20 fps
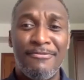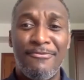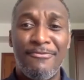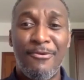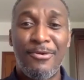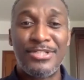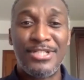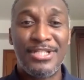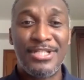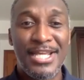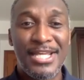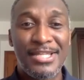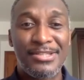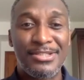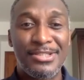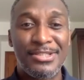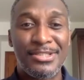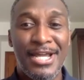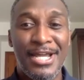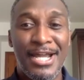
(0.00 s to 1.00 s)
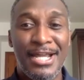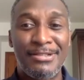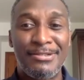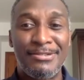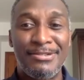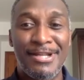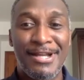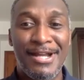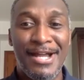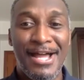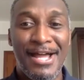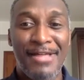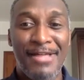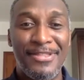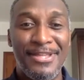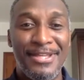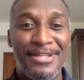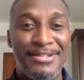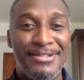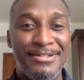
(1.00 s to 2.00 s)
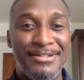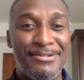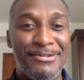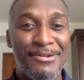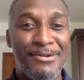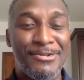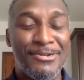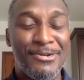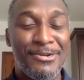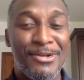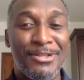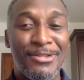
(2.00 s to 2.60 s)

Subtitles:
14 days inside, I think, you know, you're going